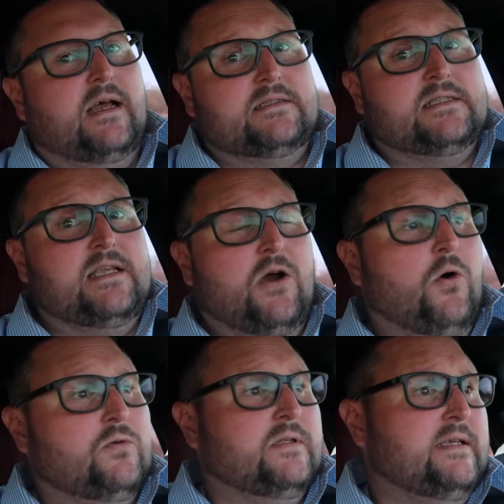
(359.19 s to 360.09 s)
That's the
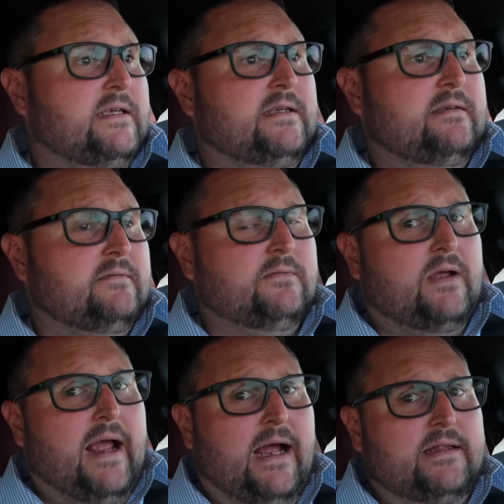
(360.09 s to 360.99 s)
only
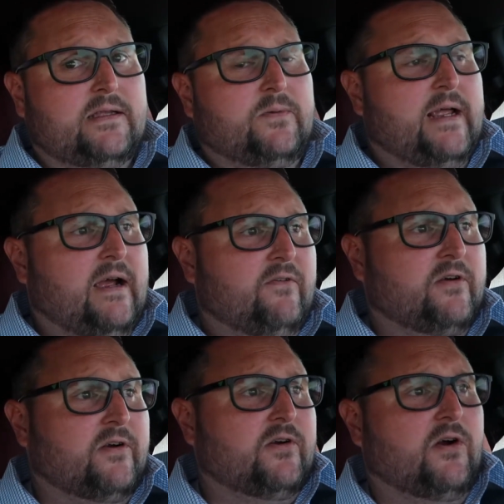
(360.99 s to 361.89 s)
ad that we have
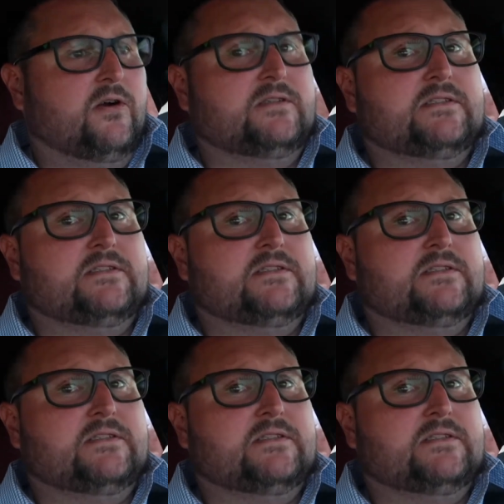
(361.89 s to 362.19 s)
on our cars.